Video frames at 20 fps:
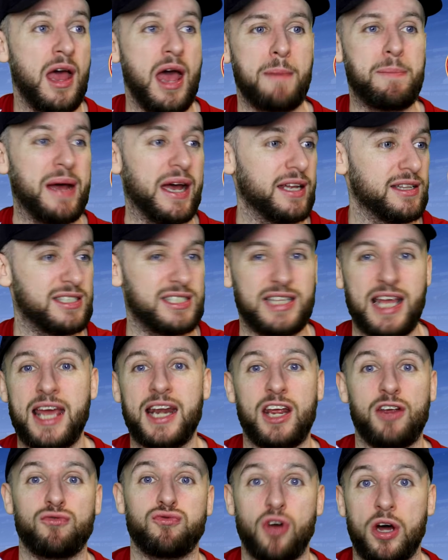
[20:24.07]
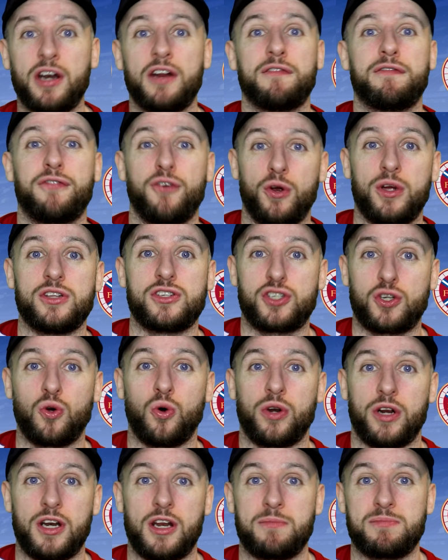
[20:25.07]
But instead of running through and
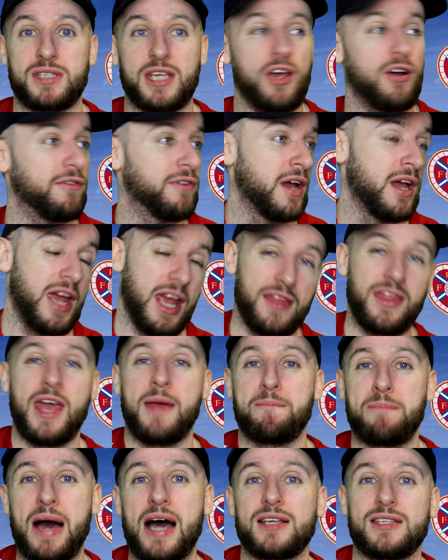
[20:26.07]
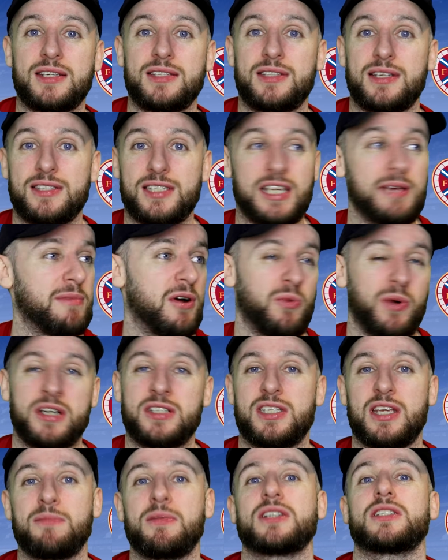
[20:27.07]
scoring himself, he then passes to Sima when
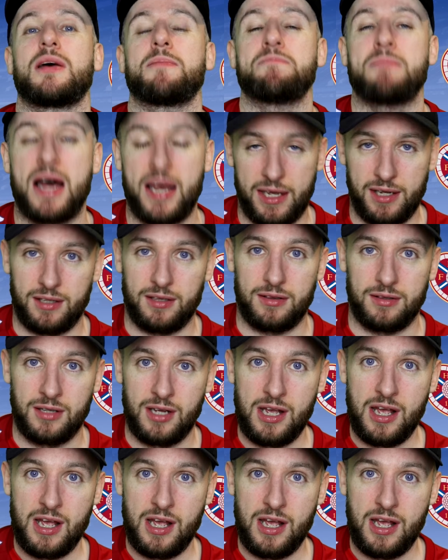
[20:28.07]
Sima's a mile